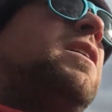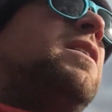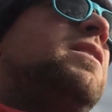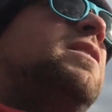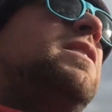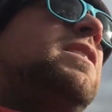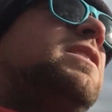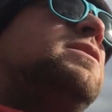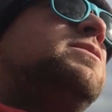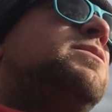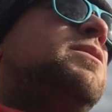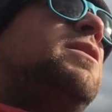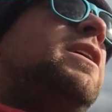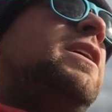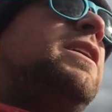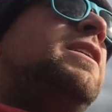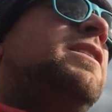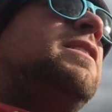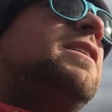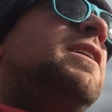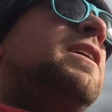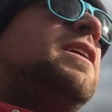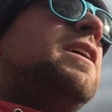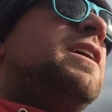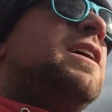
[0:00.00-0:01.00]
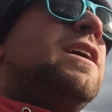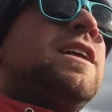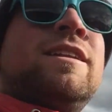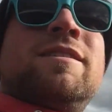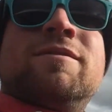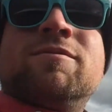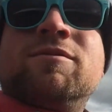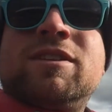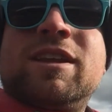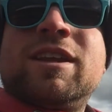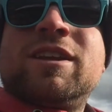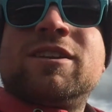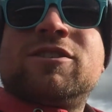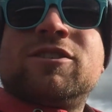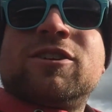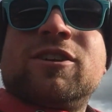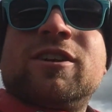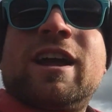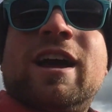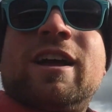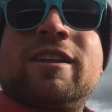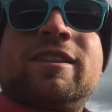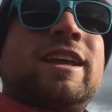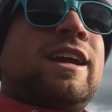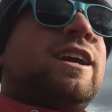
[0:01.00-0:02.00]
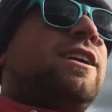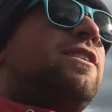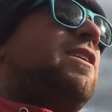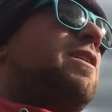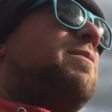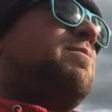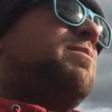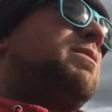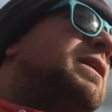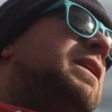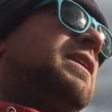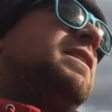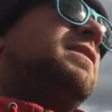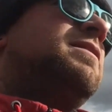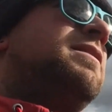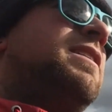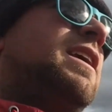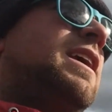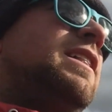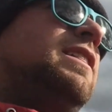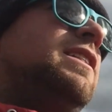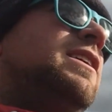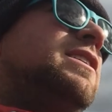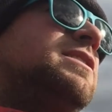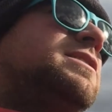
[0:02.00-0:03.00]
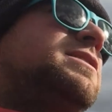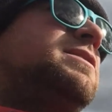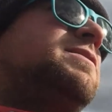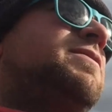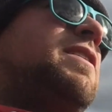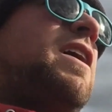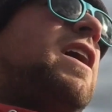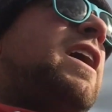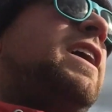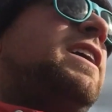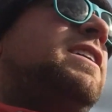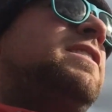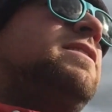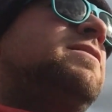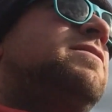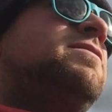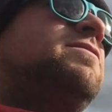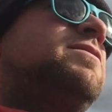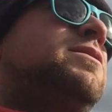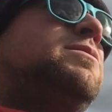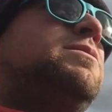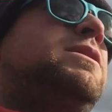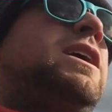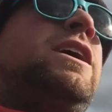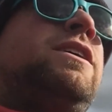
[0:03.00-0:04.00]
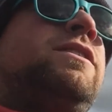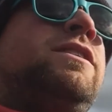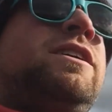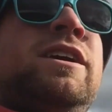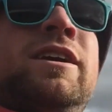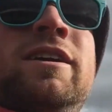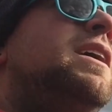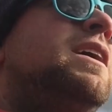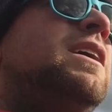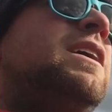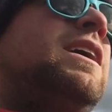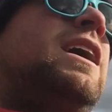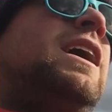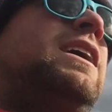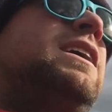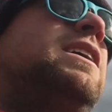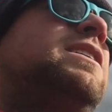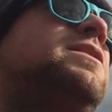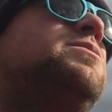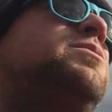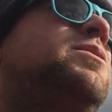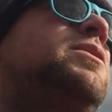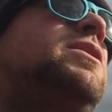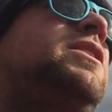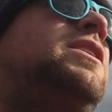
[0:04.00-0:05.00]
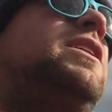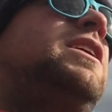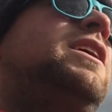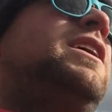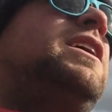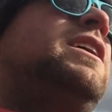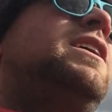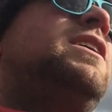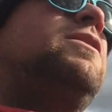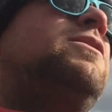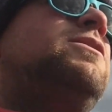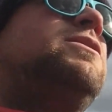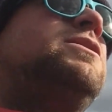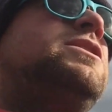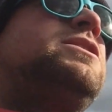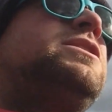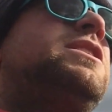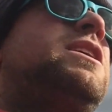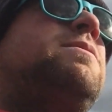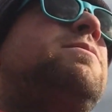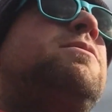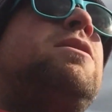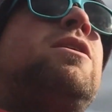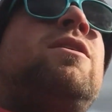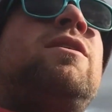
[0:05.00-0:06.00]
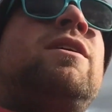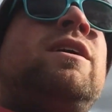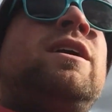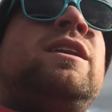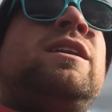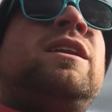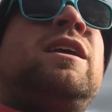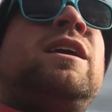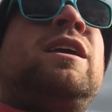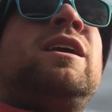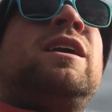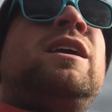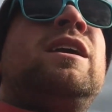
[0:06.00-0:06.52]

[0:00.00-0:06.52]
This one didn't turn out that great, but it looks fine from down here. I guess we'll just keep going.